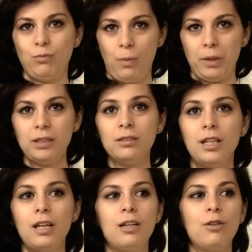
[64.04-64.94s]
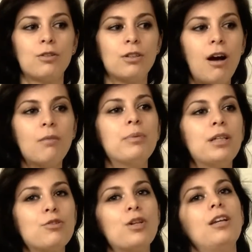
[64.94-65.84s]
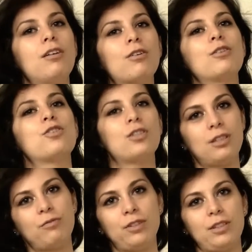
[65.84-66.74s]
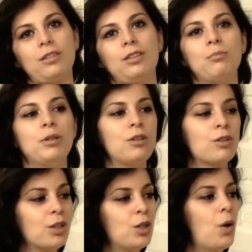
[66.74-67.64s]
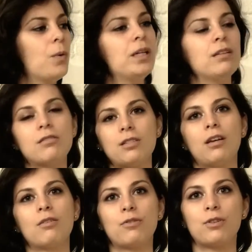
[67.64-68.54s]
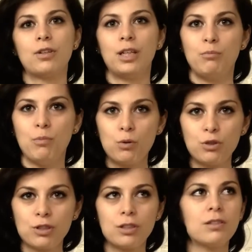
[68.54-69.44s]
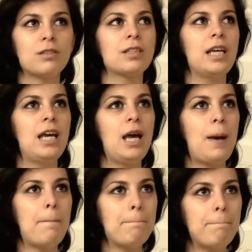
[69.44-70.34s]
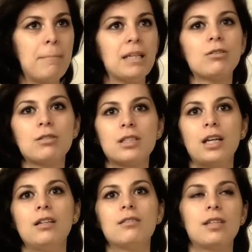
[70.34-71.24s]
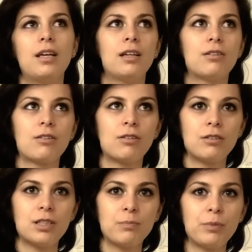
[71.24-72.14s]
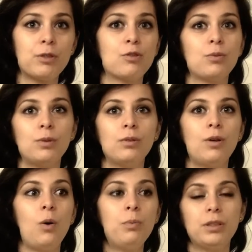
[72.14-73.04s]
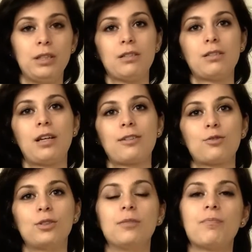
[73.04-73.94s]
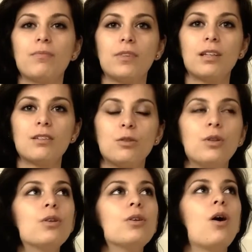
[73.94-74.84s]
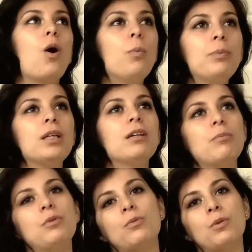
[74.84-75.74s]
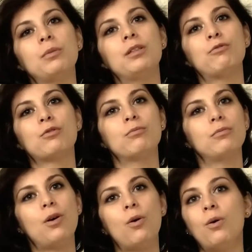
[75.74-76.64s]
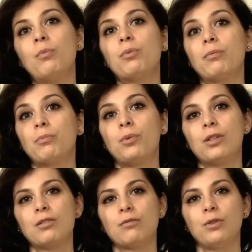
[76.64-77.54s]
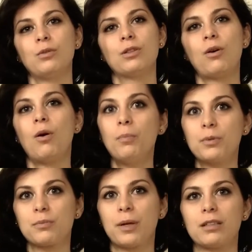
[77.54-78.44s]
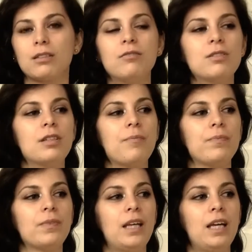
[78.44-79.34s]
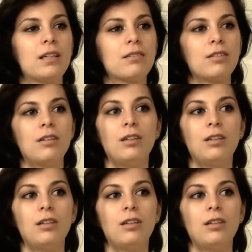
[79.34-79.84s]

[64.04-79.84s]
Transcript: woman, you're not penetrating her just physically, but you're going inside of her emotions, mental states, and her spiritual openness, actually. So you're opening up your woman from all points of view and all perspectives, and